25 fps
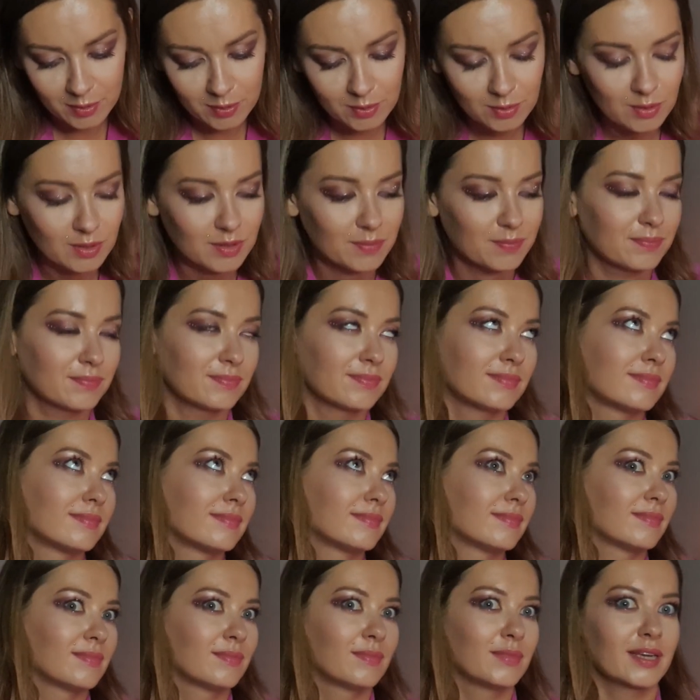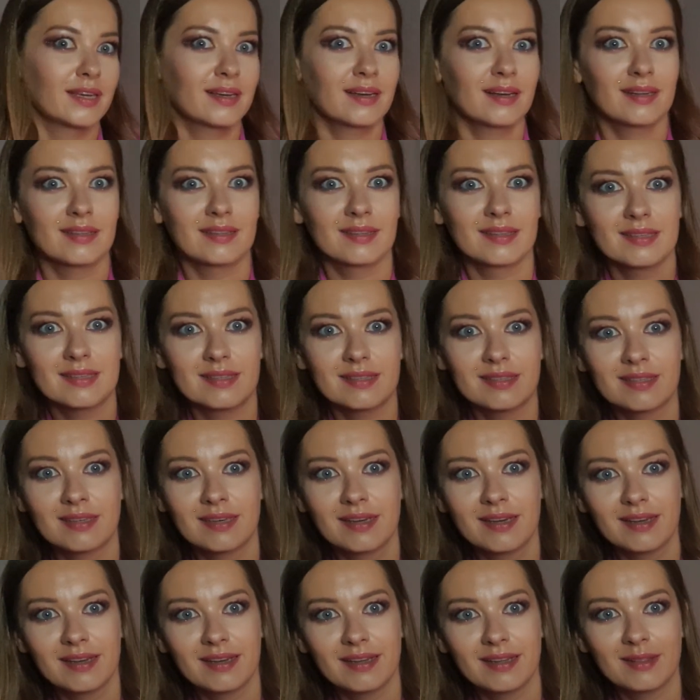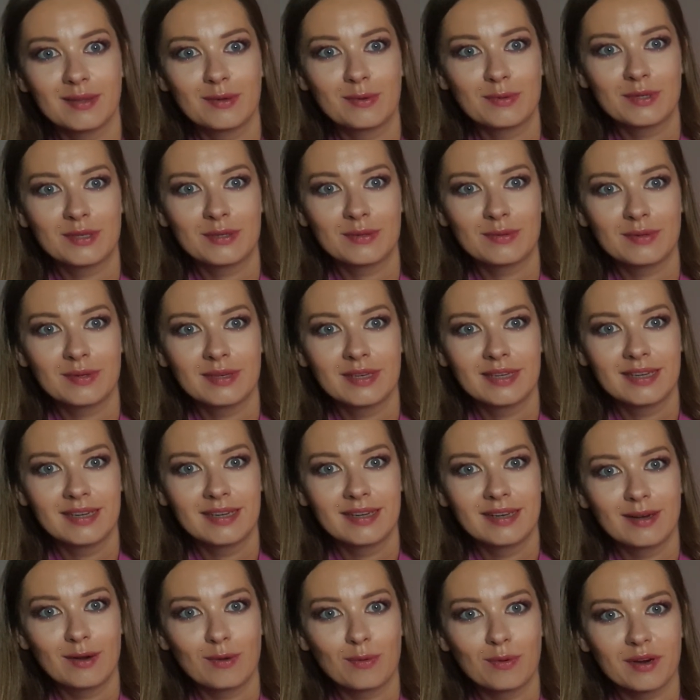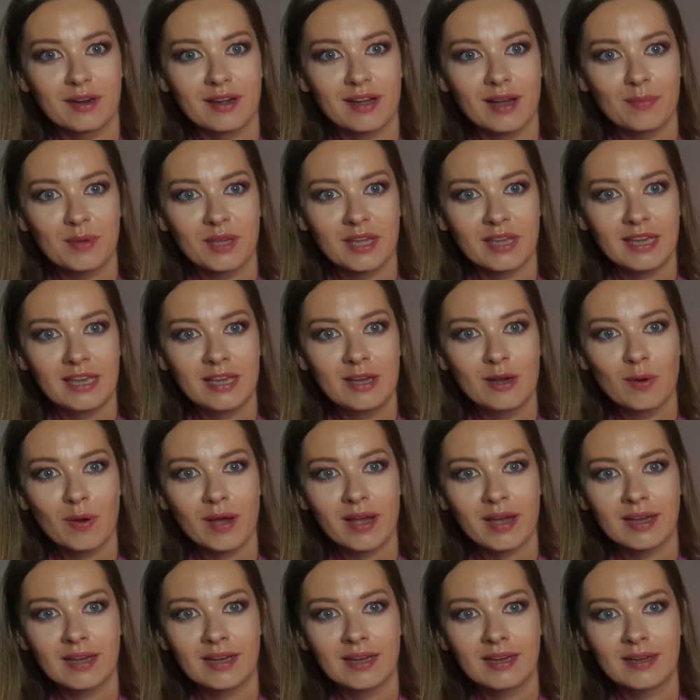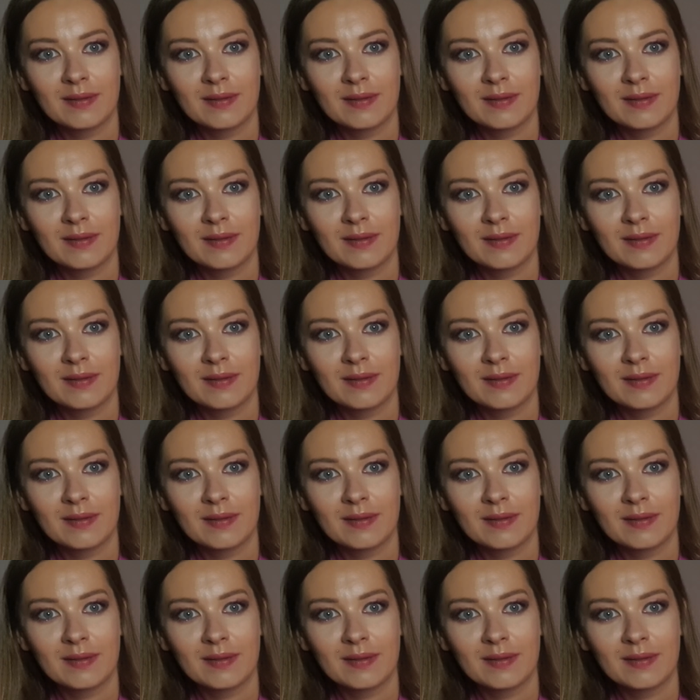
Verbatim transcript: Ooh, my God, this hello to overcoming ego.